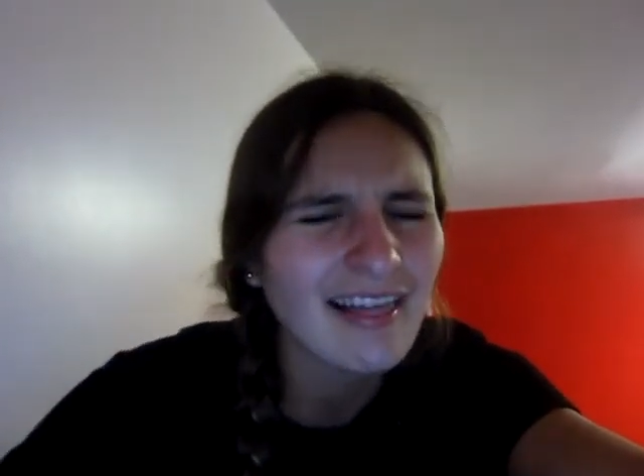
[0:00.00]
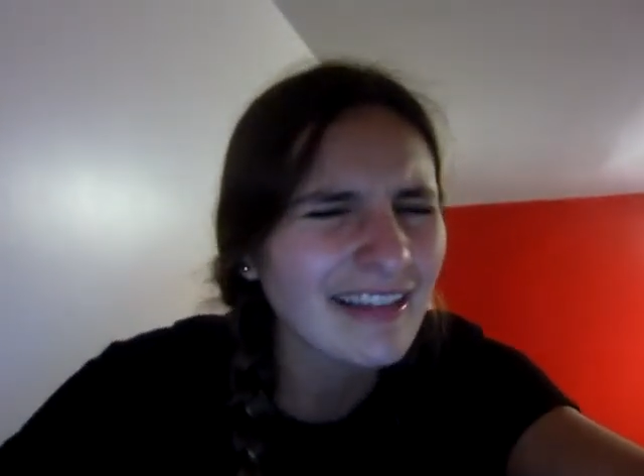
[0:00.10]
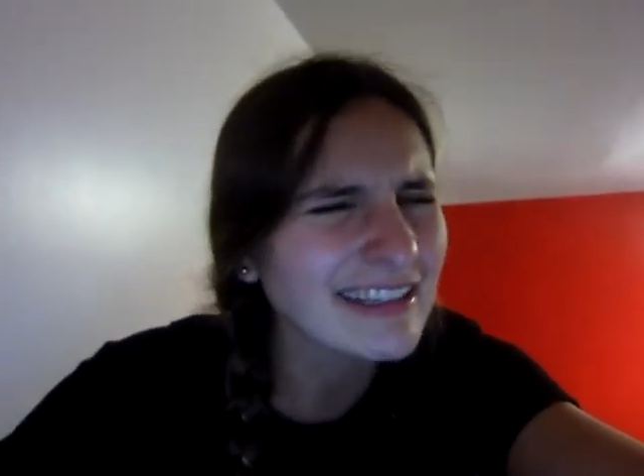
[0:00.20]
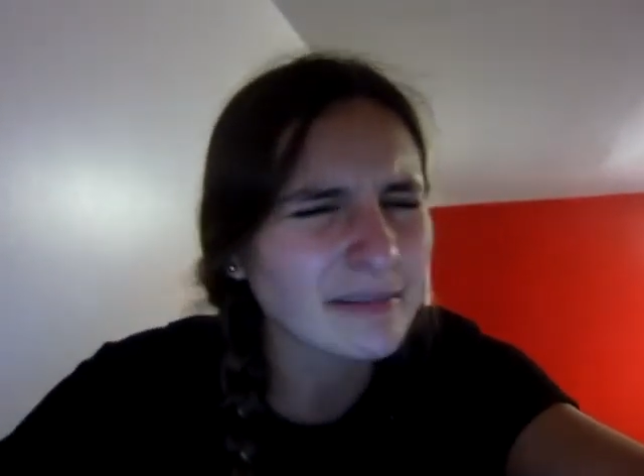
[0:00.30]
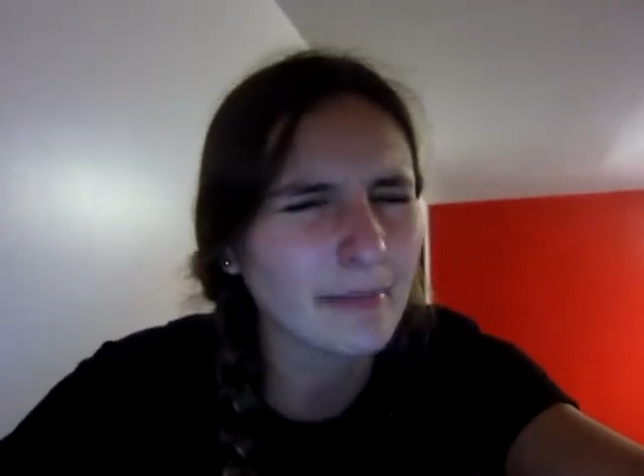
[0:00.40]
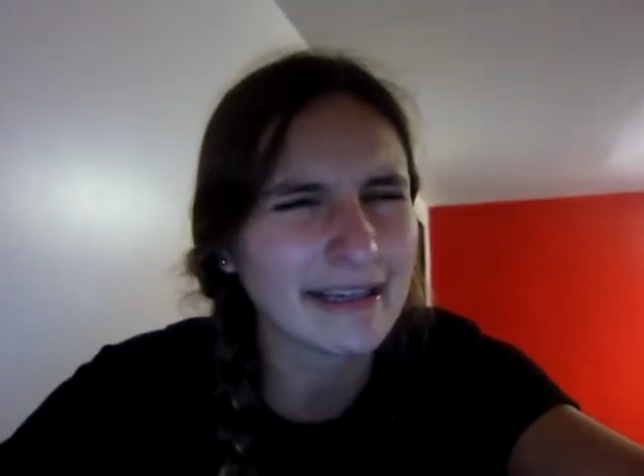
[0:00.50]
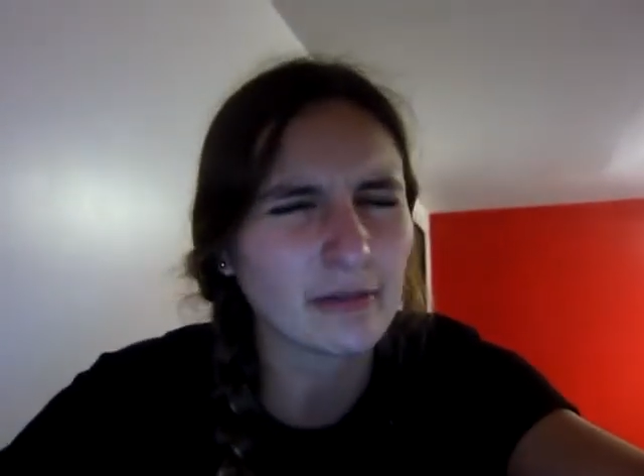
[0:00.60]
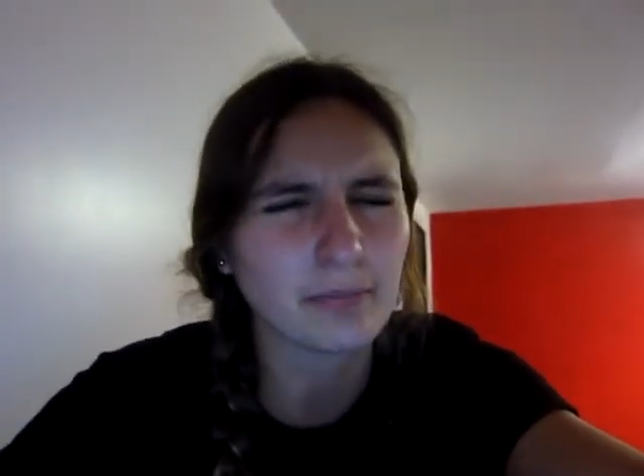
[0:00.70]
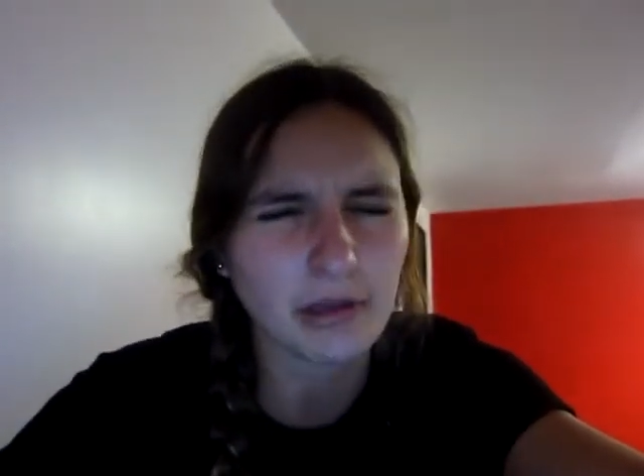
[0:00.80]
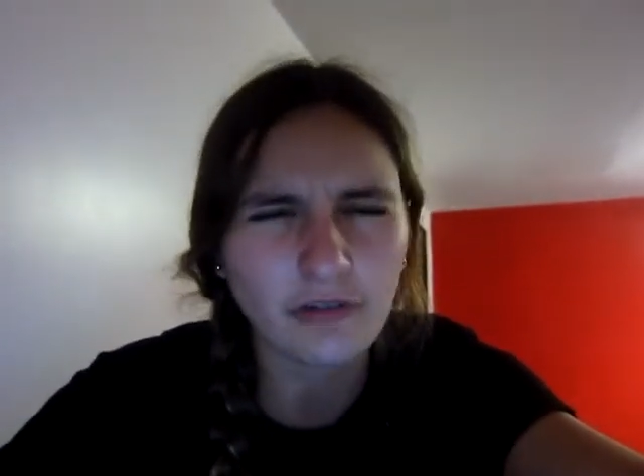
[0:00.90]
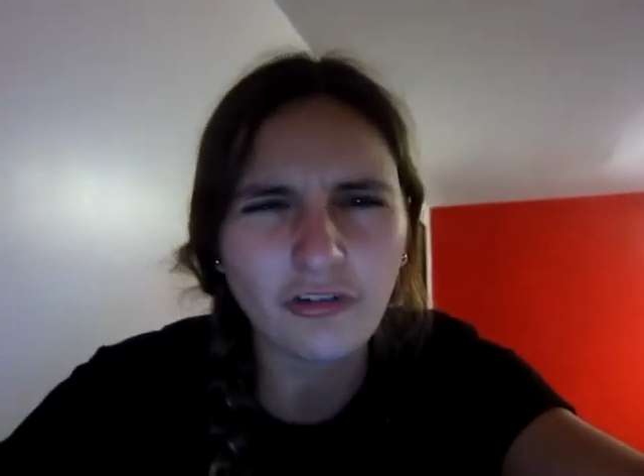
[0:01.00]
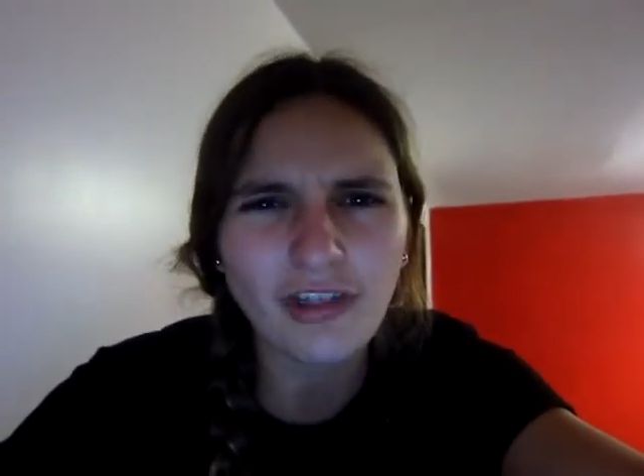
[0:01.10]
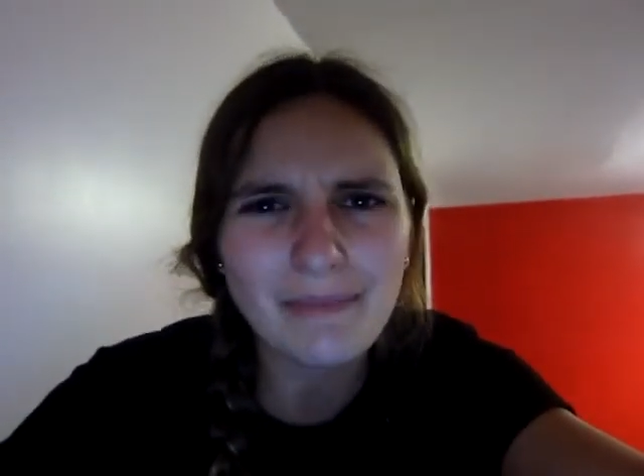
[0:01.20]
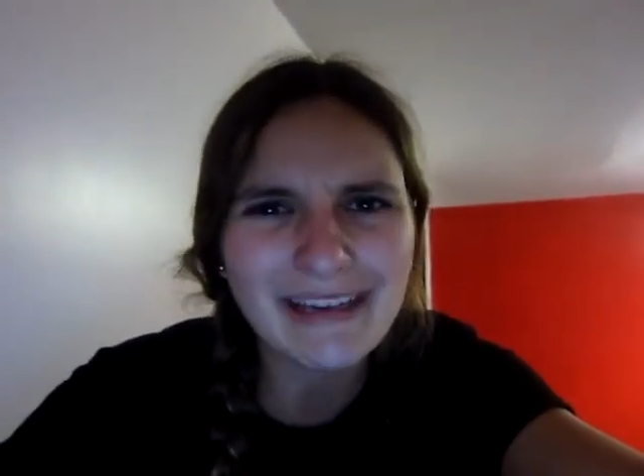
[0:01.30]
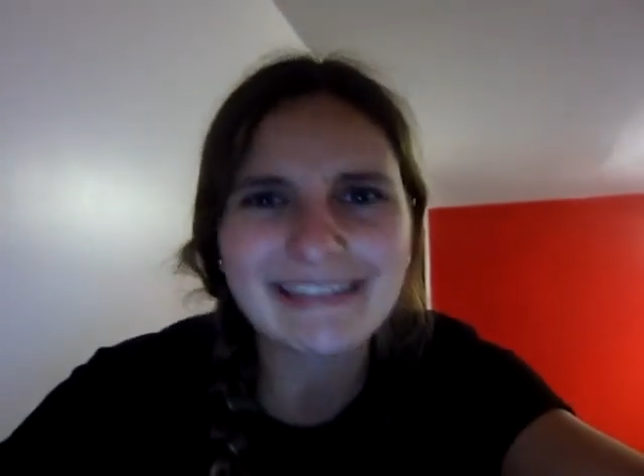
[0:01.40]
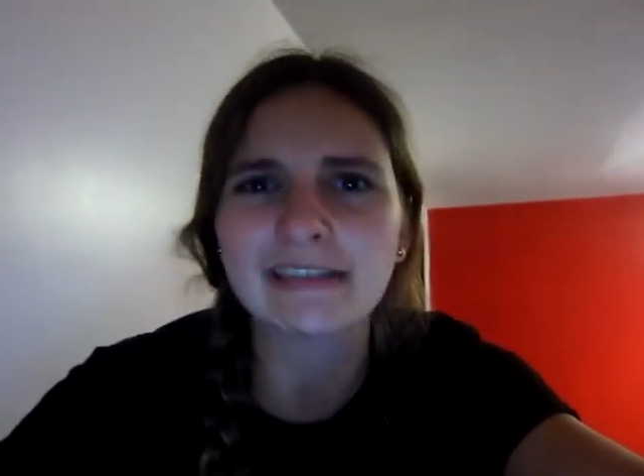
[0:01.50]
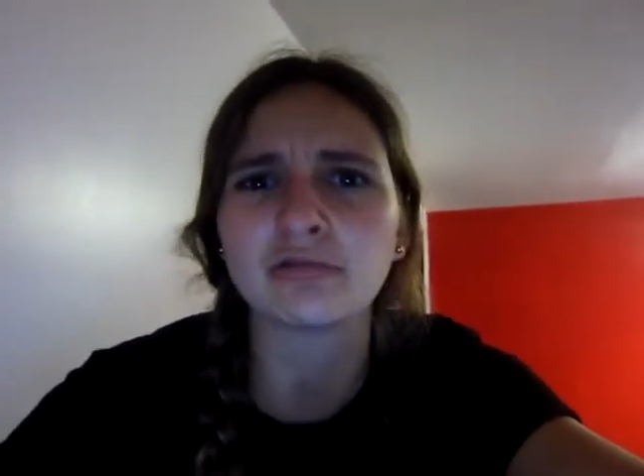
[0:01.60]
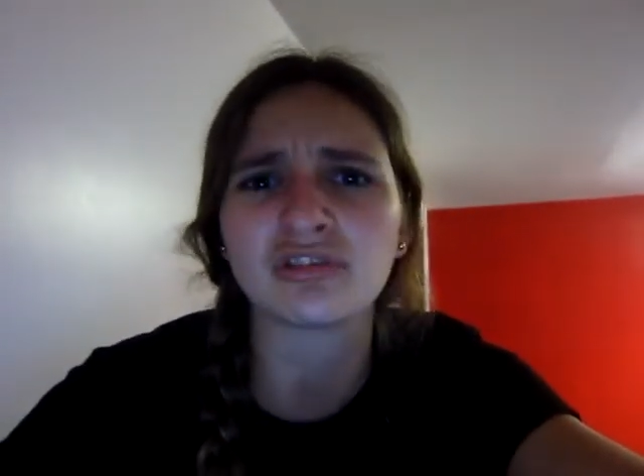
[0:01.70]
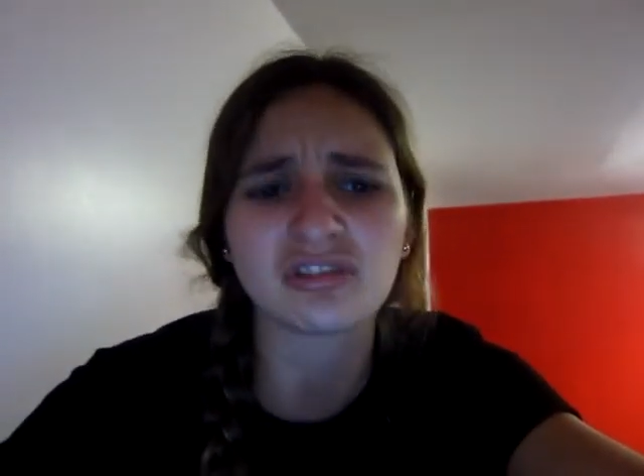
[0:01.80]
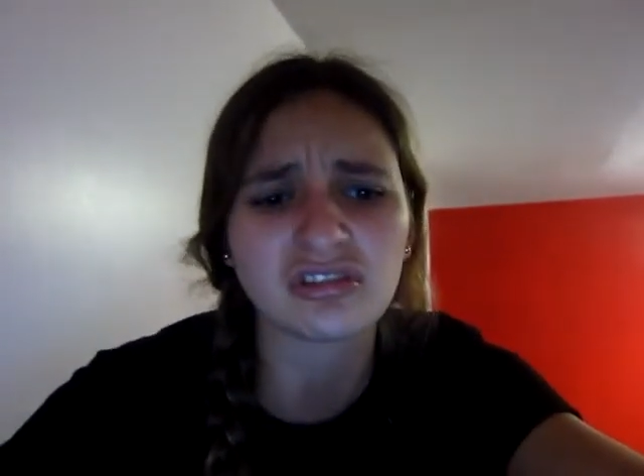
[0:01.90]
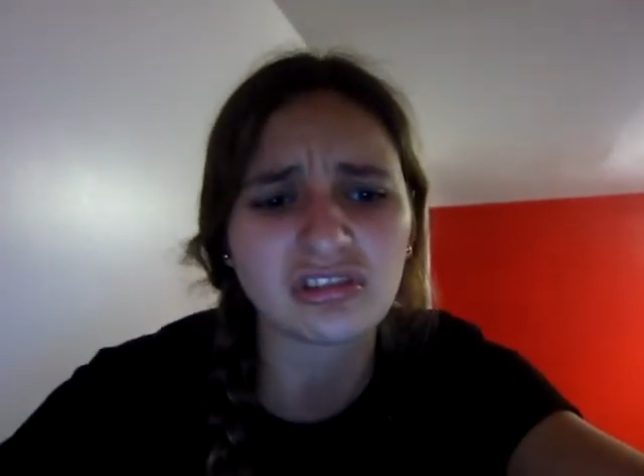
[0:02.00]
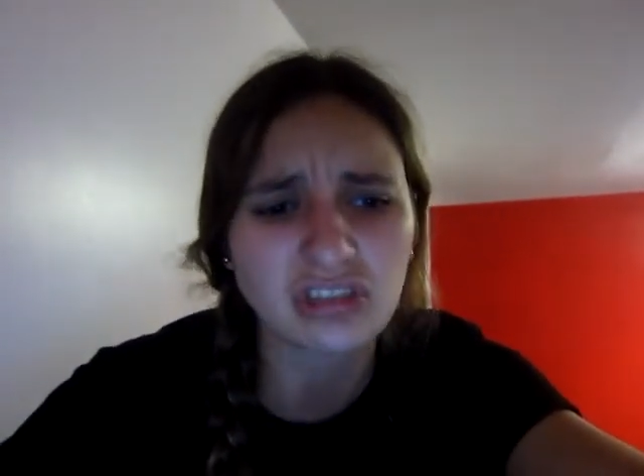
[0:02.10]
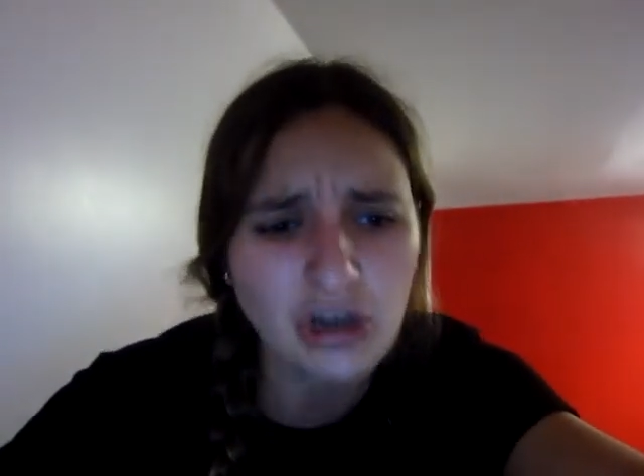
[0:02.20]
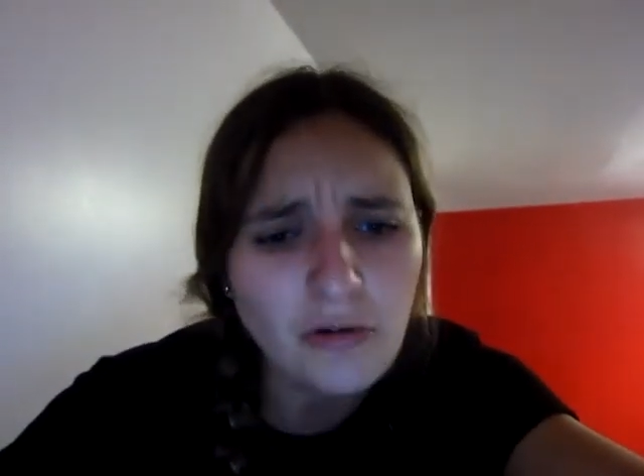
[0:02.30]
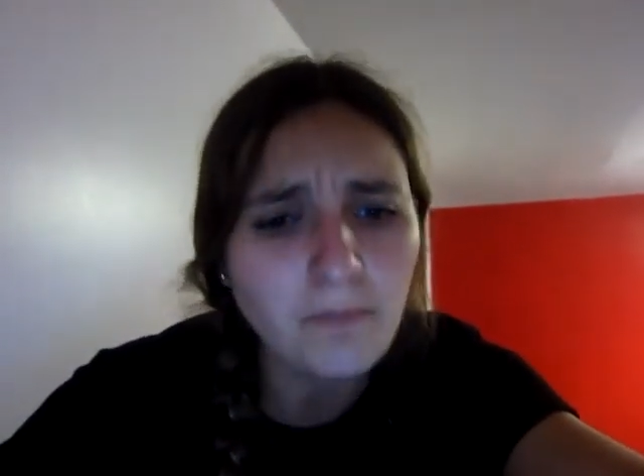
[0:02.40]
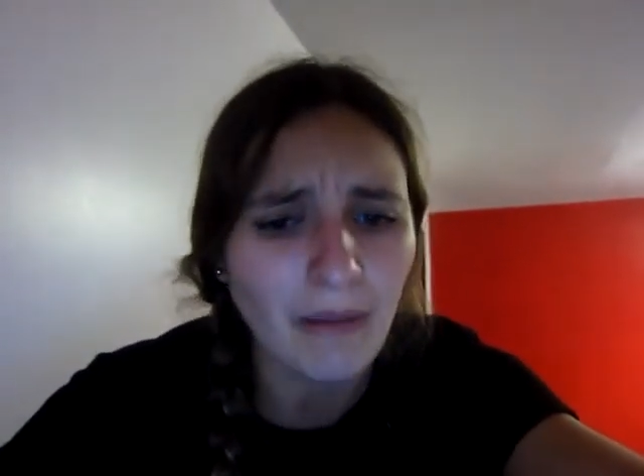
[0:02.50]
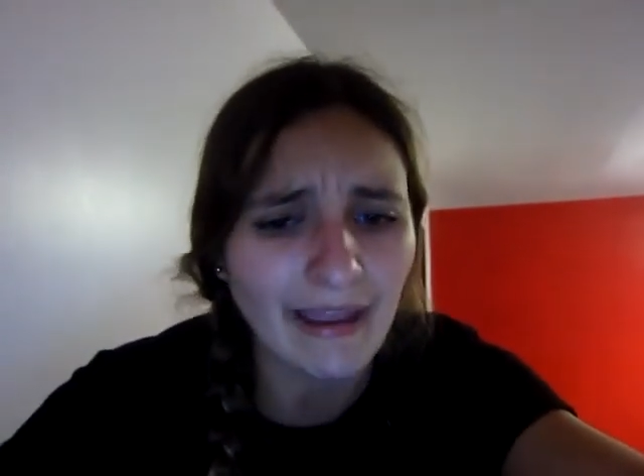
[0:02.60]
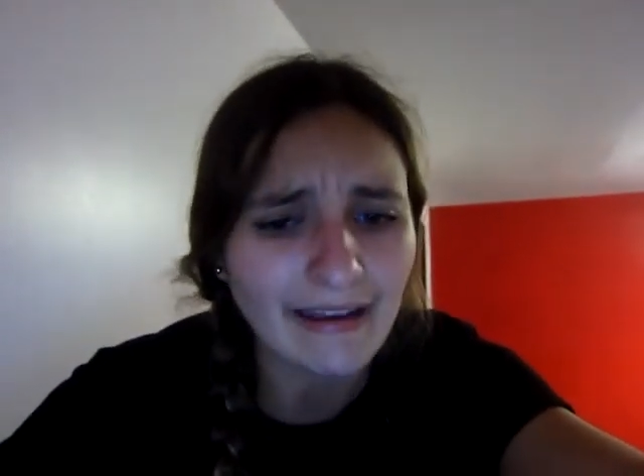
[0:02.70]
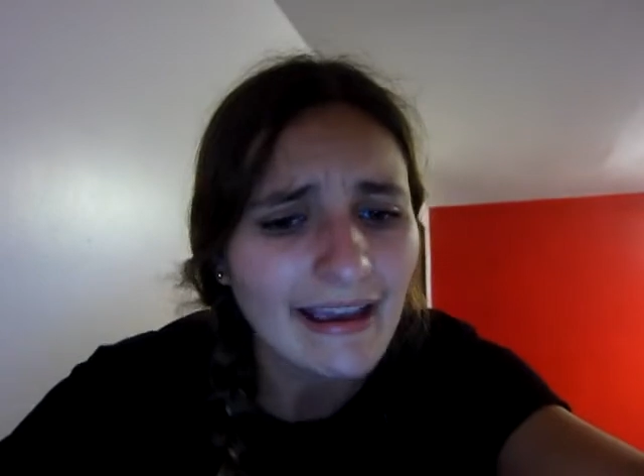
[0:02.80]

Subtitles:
That doesn't make you beautiful, that makes you stupid.